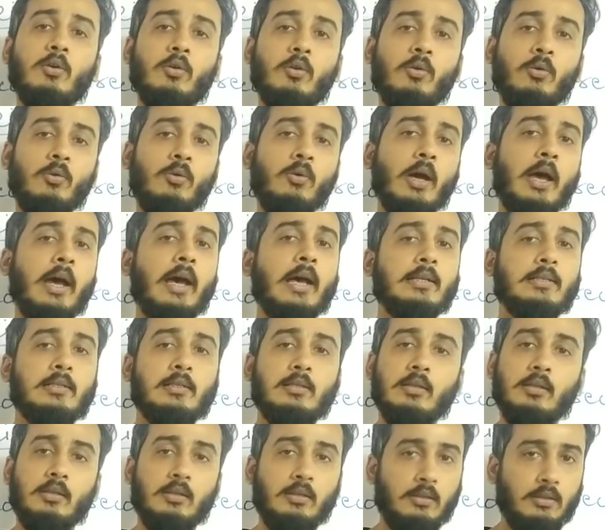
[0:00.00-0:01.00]
who
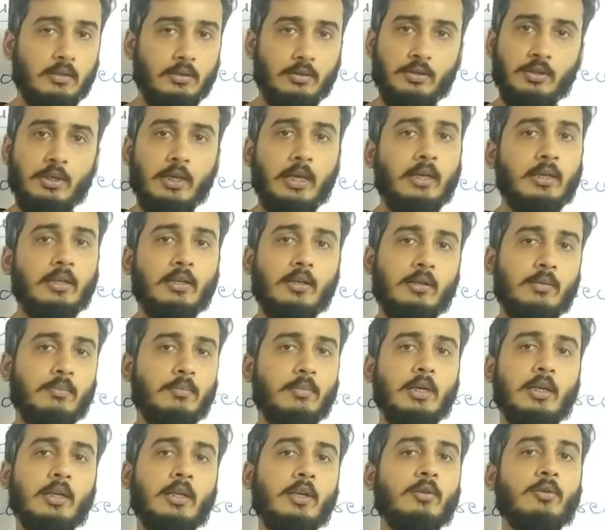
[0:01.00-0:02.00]
has taken our
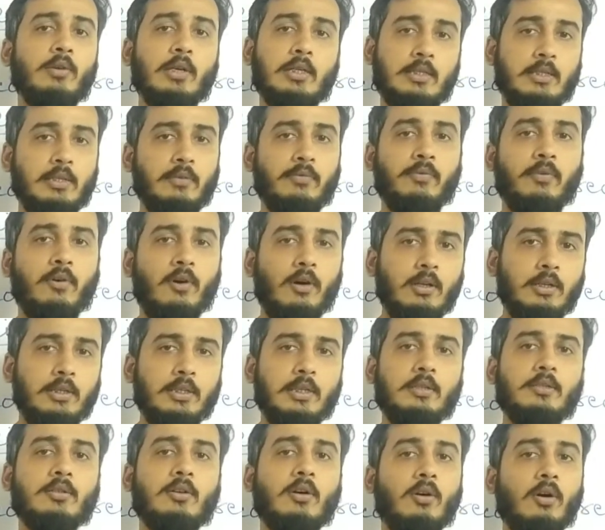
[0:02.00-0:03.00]
money, who has
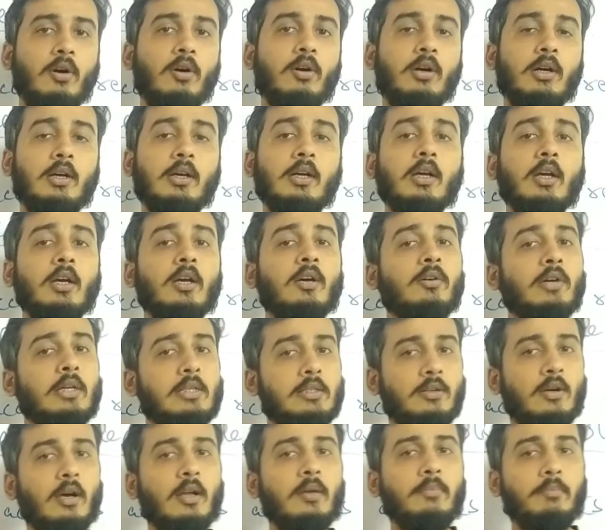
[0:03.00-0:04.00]
defaulted or who
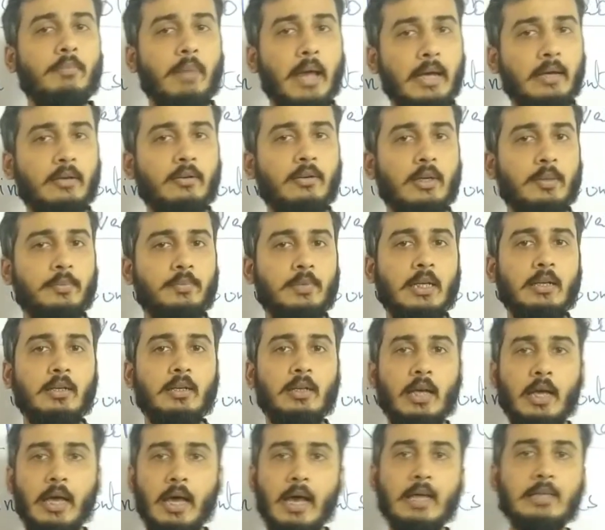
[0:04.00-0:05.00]
has gone bankrupt and
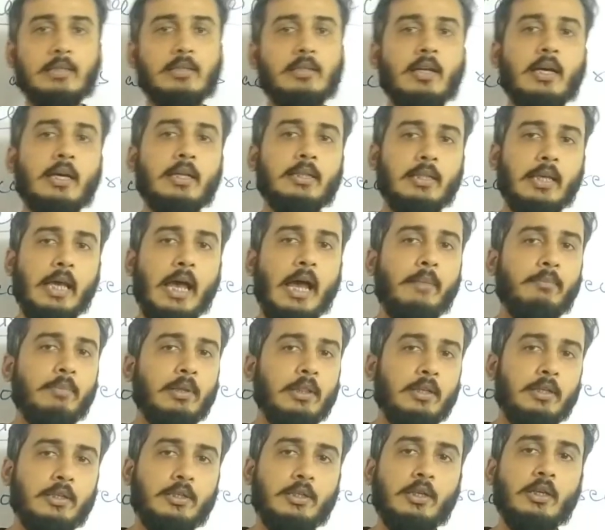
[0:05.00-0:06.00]
has not the
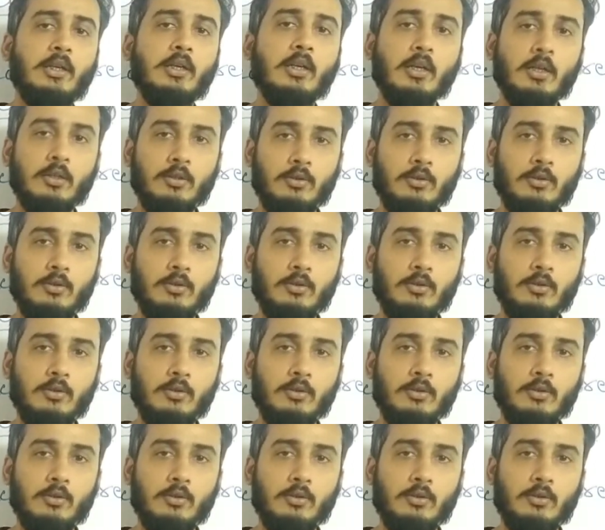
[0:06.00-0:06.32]
ability